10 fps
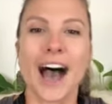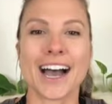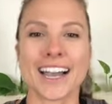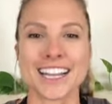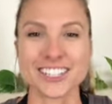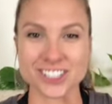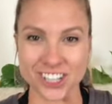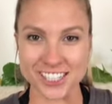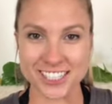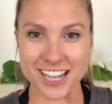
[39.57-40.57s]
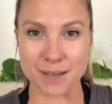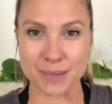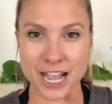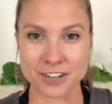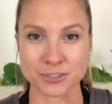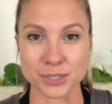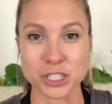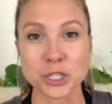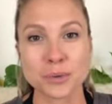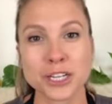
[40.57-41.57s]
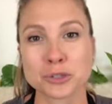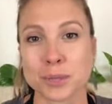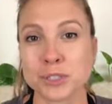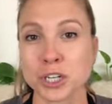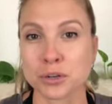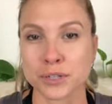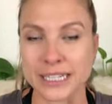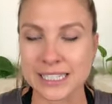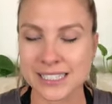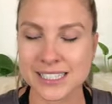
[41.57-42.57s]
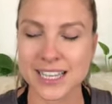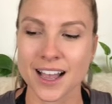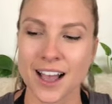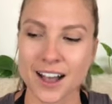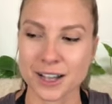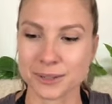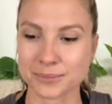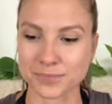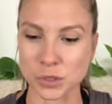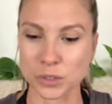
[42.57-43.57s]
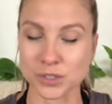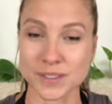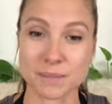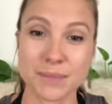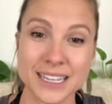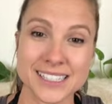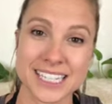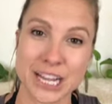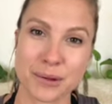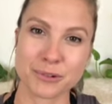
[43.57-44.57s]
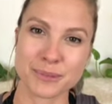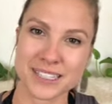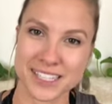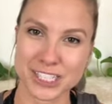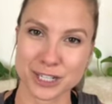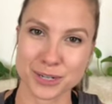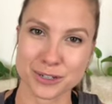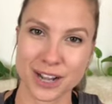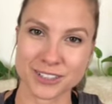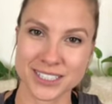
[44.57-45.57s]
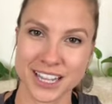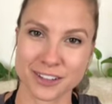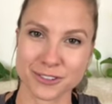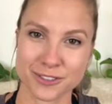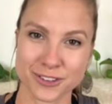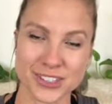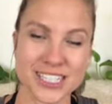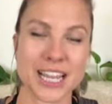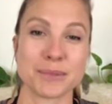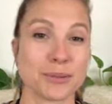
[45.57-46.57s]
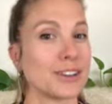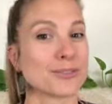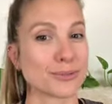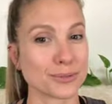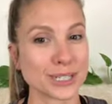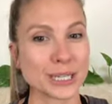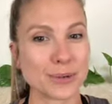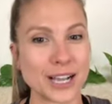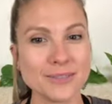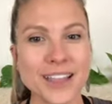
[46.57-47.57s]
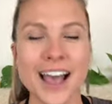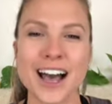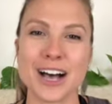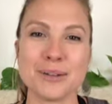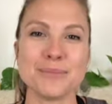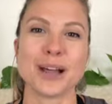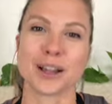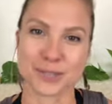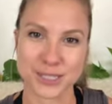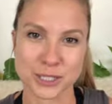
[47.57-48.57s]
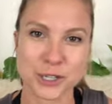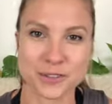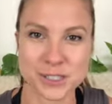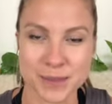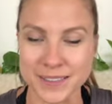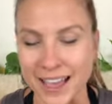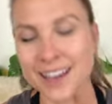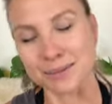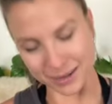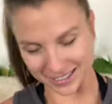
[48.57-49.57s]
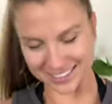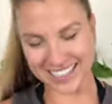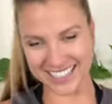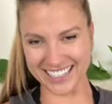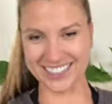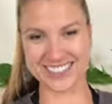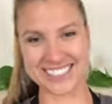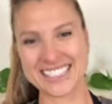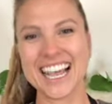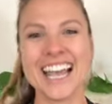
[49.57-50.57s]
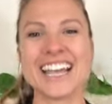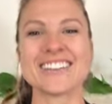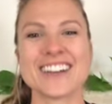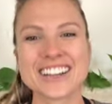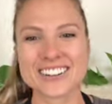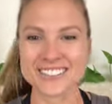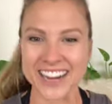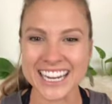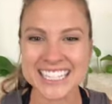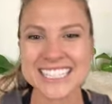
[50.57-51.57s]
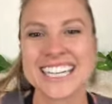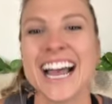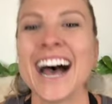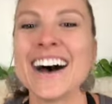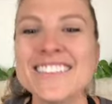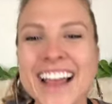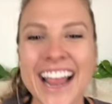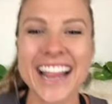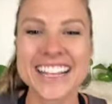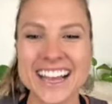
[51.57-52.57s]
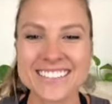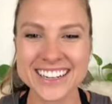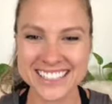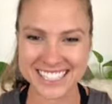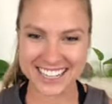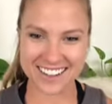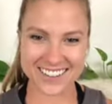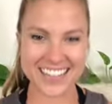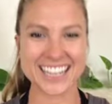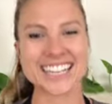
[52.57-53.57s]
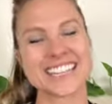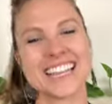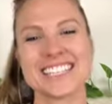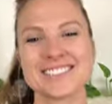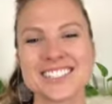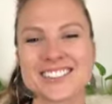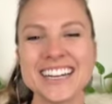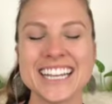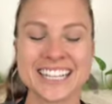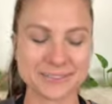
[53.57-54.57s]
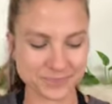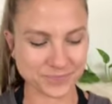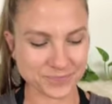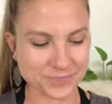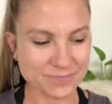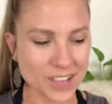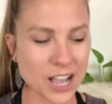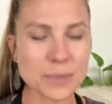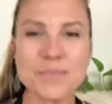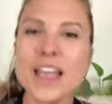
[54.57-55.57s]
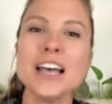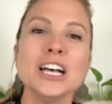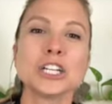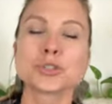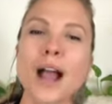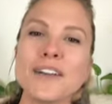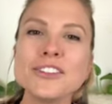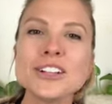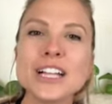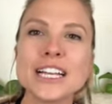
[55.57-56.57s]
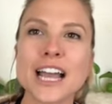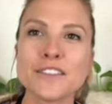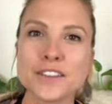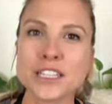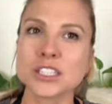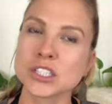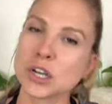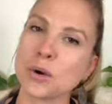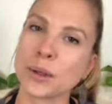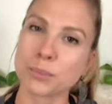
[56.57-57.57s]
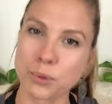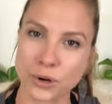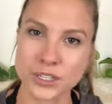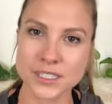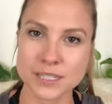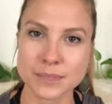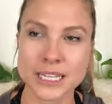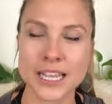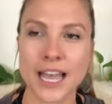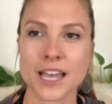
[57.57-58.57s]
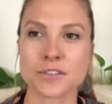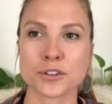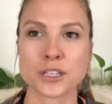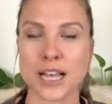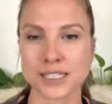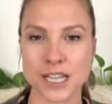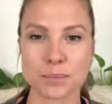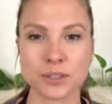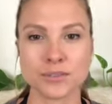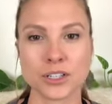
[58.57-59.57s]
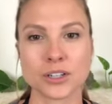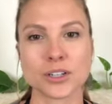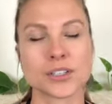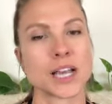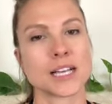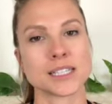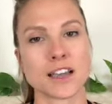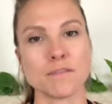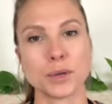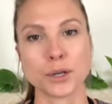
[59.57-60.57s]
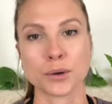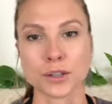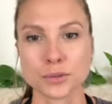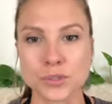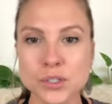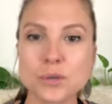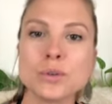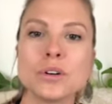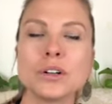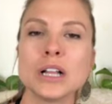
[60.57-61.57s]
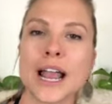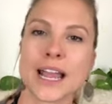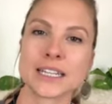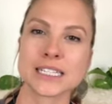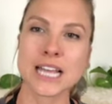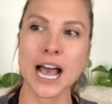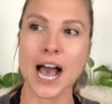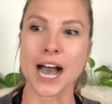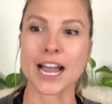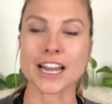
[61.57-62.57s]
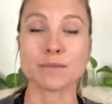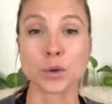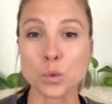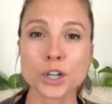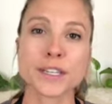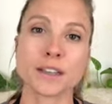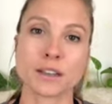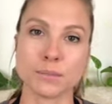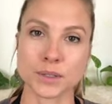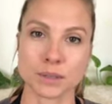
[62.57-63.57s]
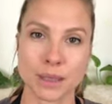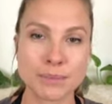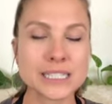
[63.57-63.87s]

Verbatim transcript: I just got back from a two-week trip to Greece, um, which was amazing. I went with my sister. We traveled together for the first time, and it went really well. Um, I was a little nervous about that, but it, it, went great. Um, hey, Kevin, how's it going? Thanks for joining. Um, travel, I feel, is so important to me. And for the last couple of years, as I've been going through school and I have been working on building my